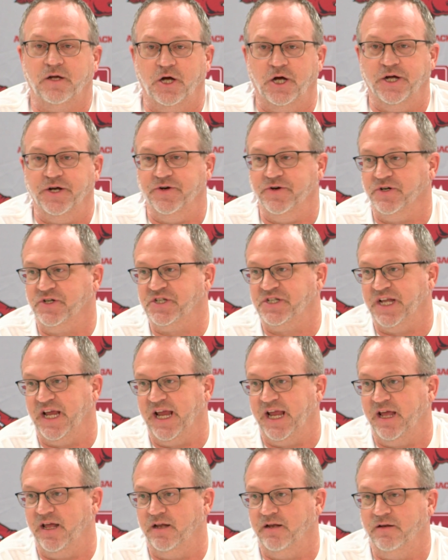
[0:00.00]

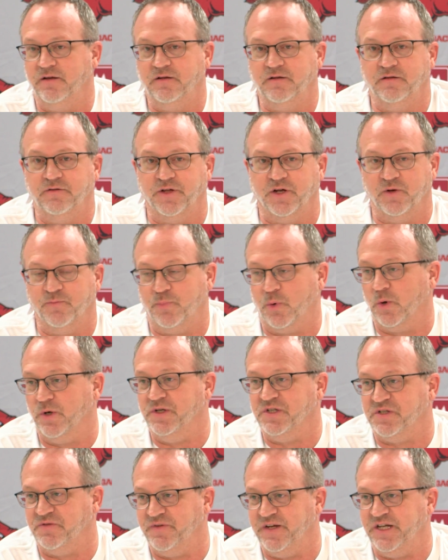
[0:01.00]
understand the
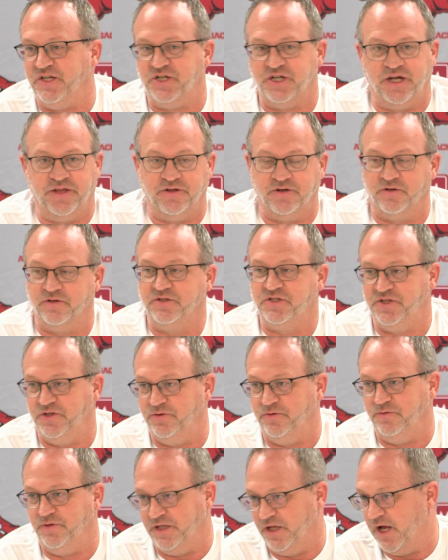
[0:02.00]
importance of each other
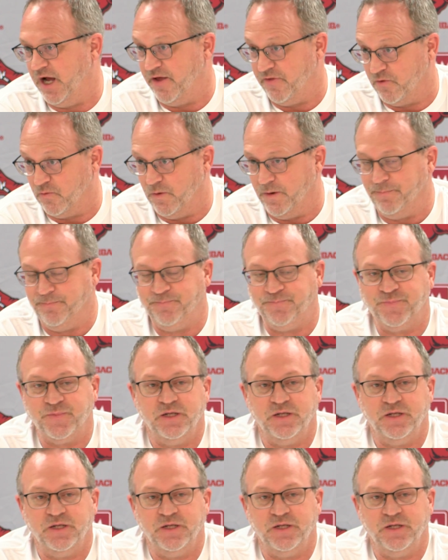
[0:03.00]
to the other one.